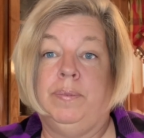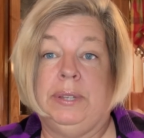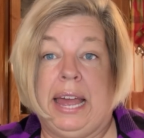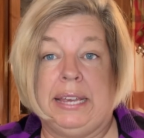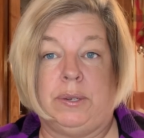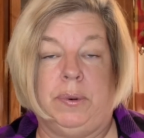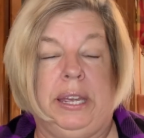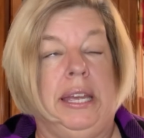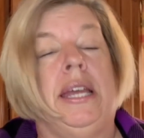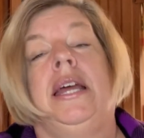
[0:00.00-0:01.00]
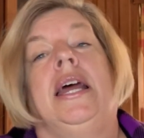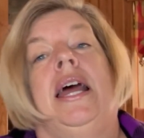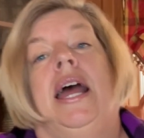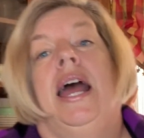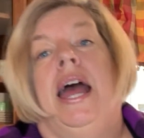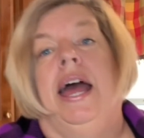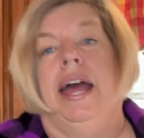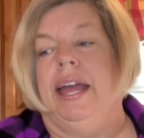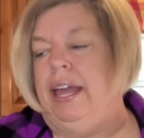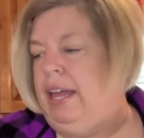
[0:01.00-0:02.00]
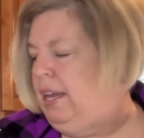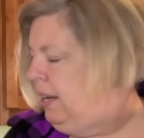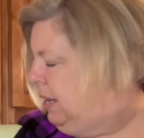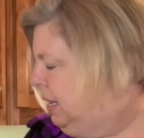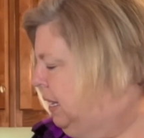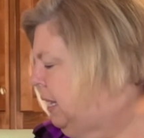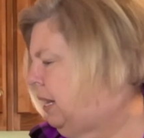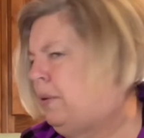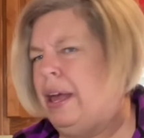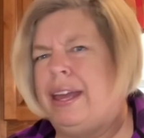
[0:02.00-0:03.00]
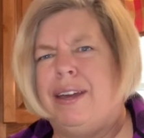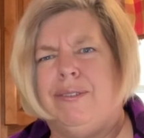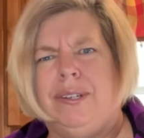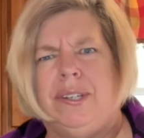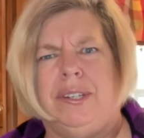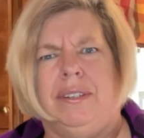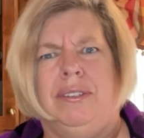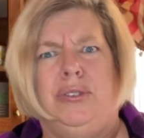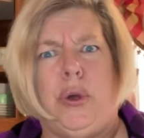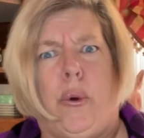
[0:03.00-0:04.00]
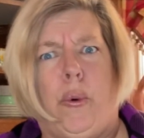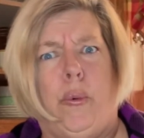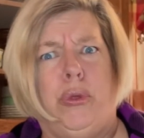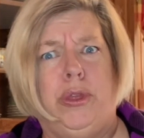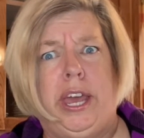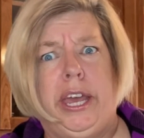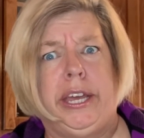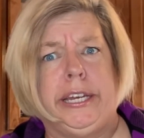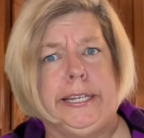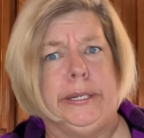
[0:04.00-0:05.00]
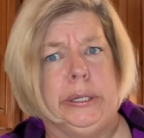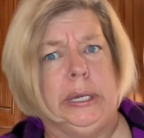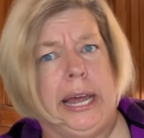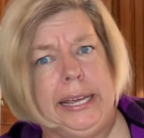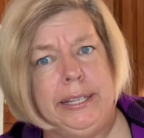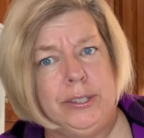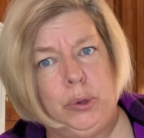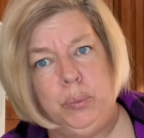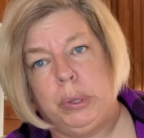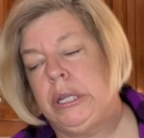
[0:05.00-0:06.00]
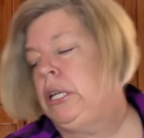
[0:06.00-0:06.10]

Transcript: last week. And anyway, it was just so thick. It didn't look like soup.